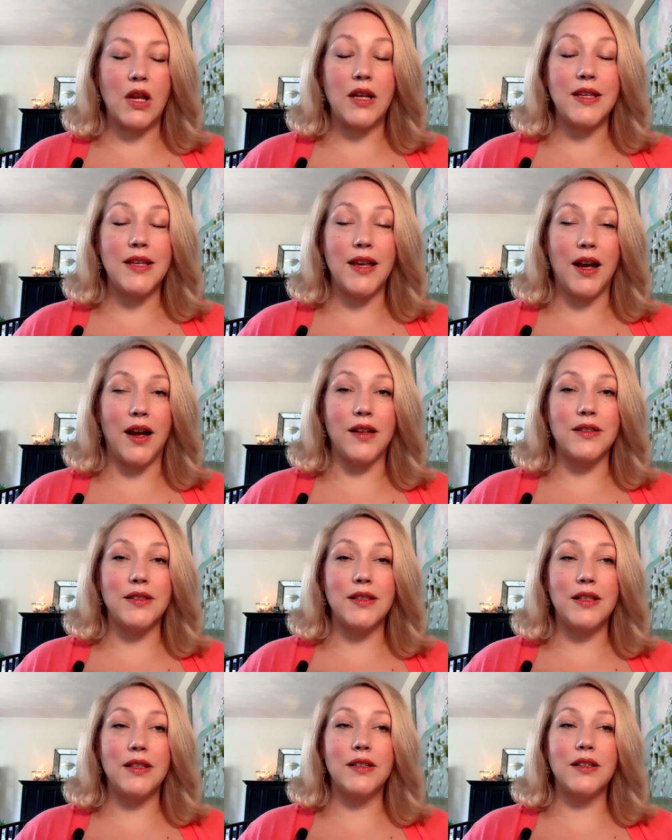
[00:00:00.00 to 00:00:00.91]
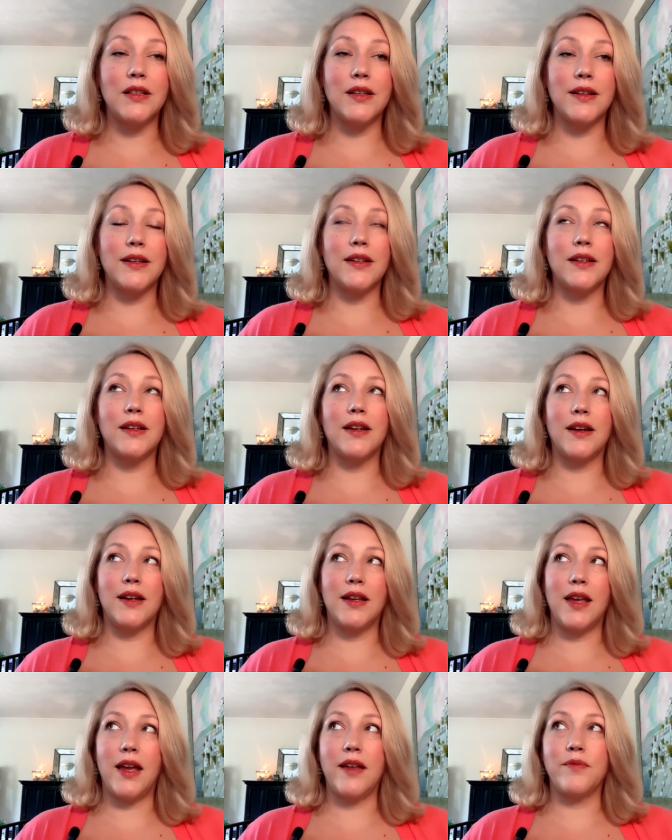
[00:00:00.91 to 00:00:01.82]
Yeah,
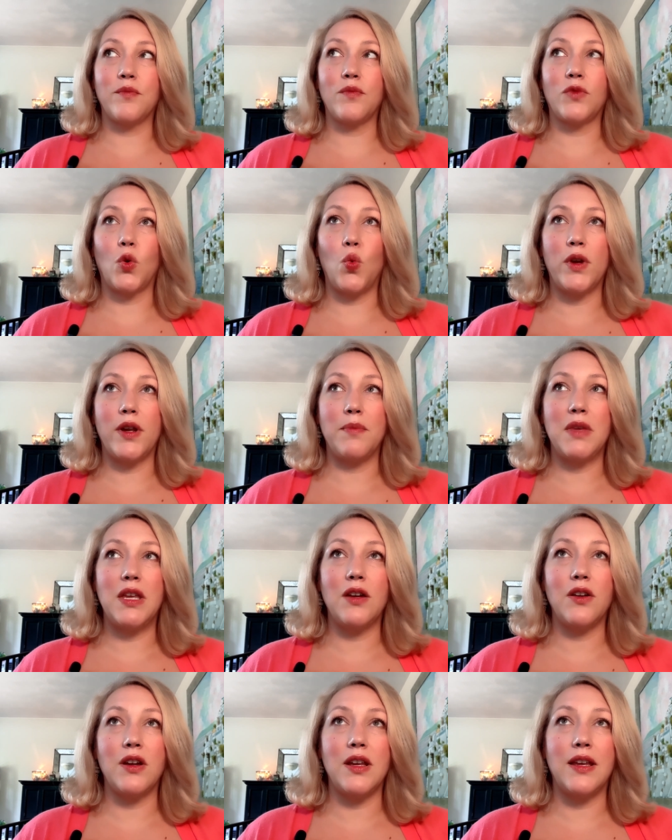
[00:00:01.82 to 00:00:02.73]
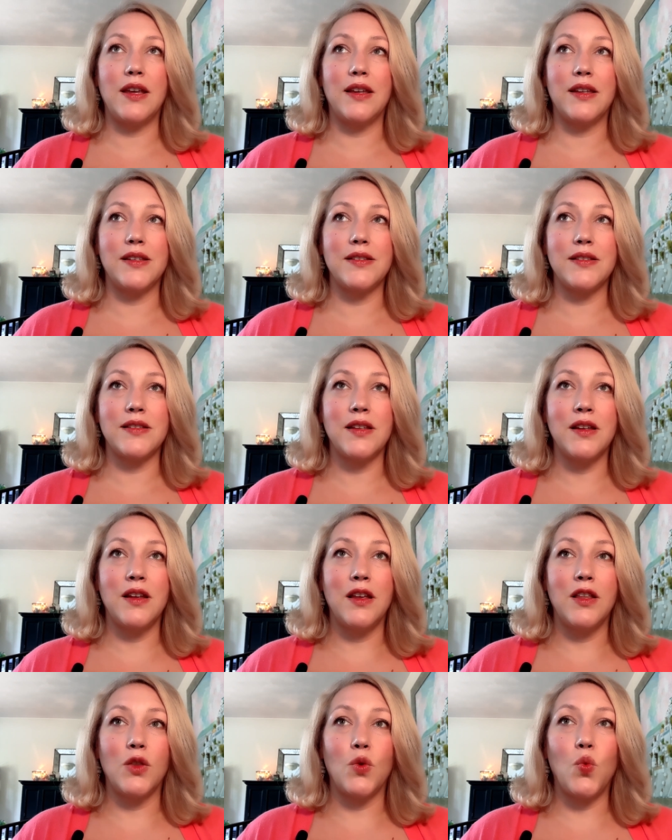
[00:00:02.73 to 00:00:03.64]
again, what I'm hearing is
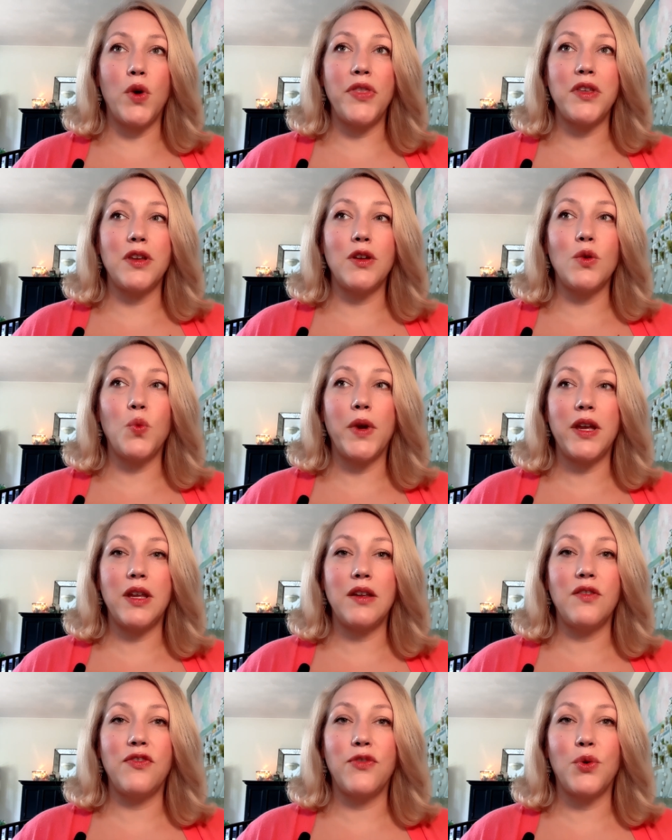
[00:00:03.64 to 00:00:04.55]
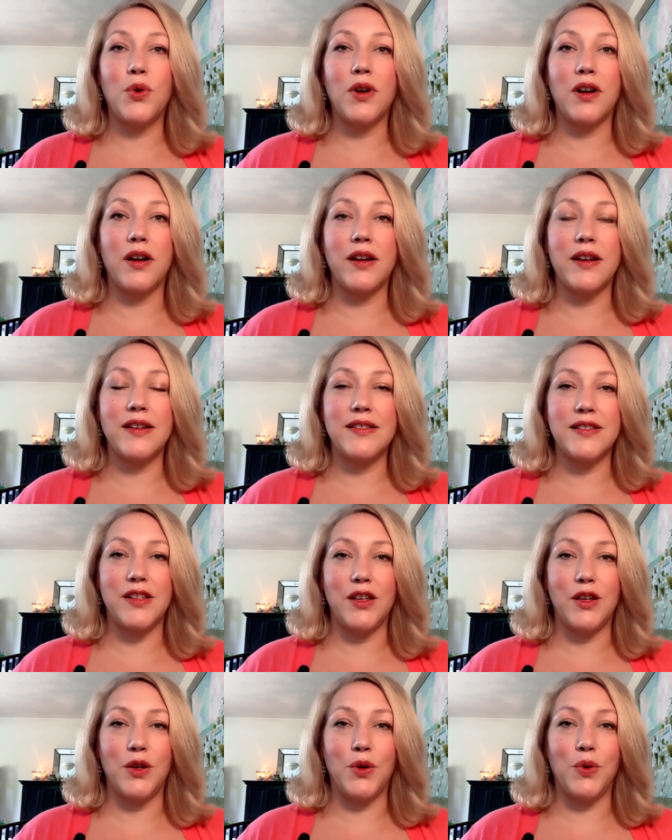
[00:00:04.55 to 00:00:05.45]
the one that you're waiting for
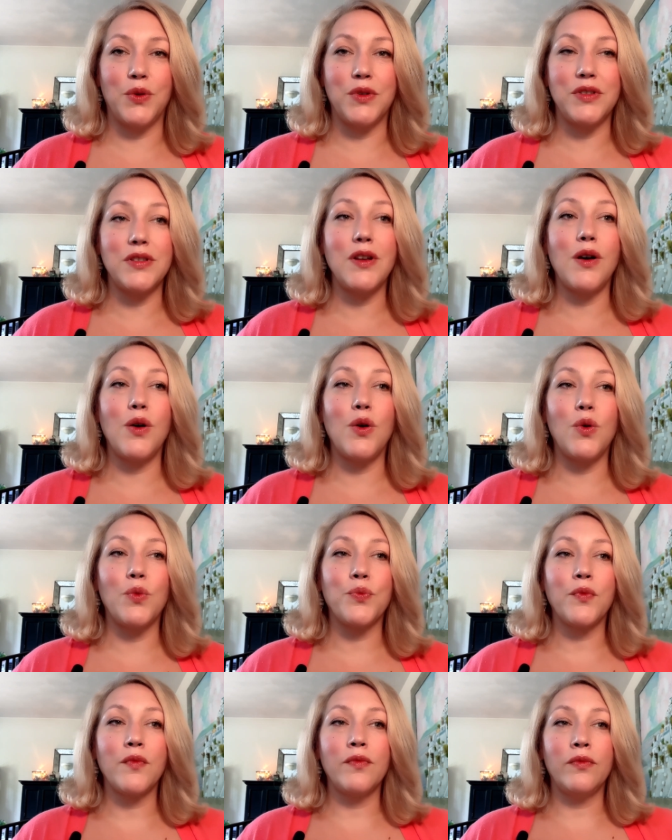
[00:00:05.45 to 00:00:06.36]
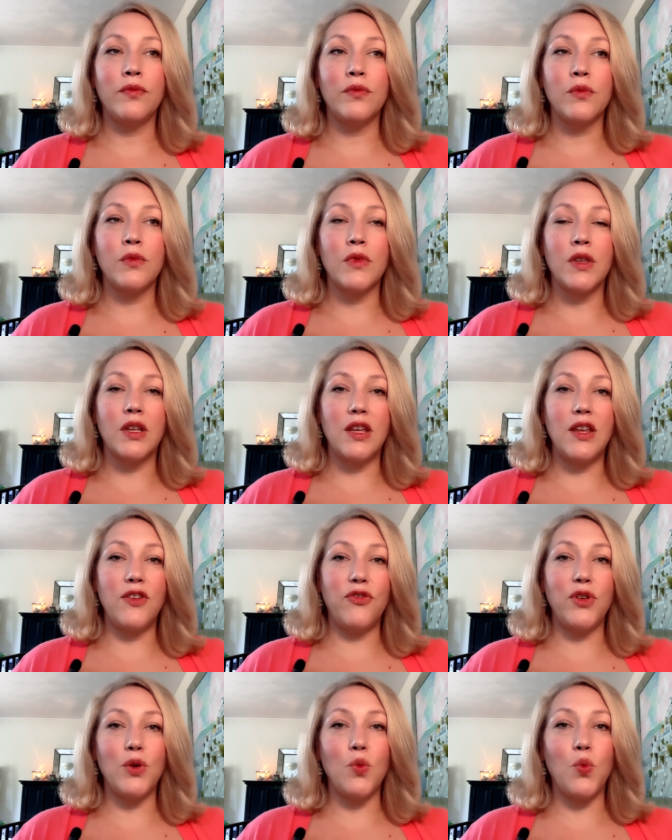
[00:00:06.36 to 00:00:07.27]
is you. So
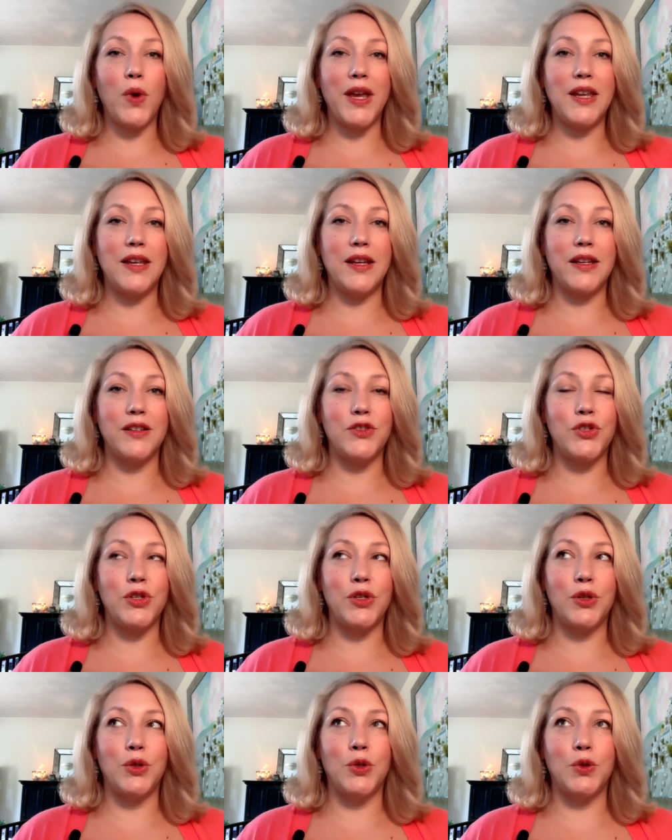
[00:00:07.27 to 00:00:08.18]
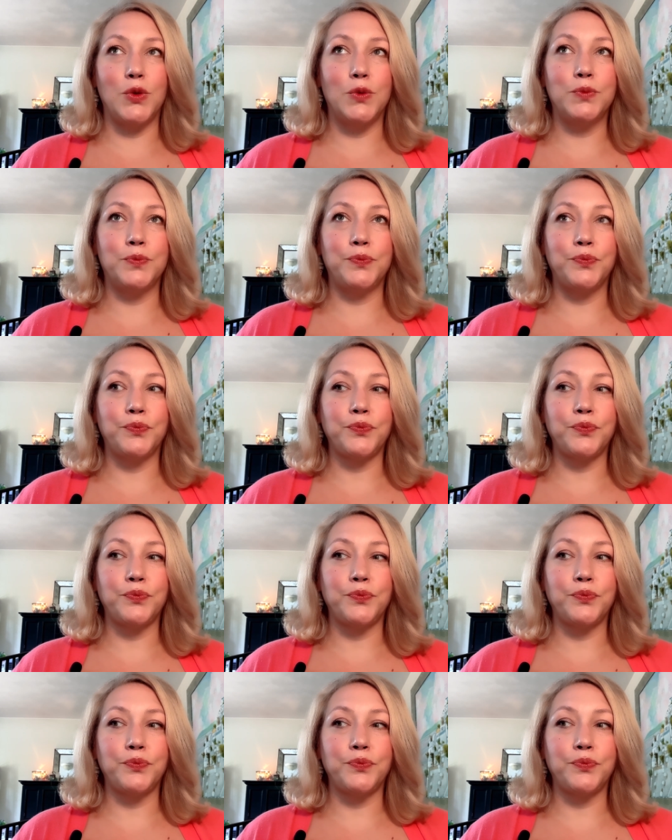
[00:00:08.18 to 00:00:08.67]
if you're waiting to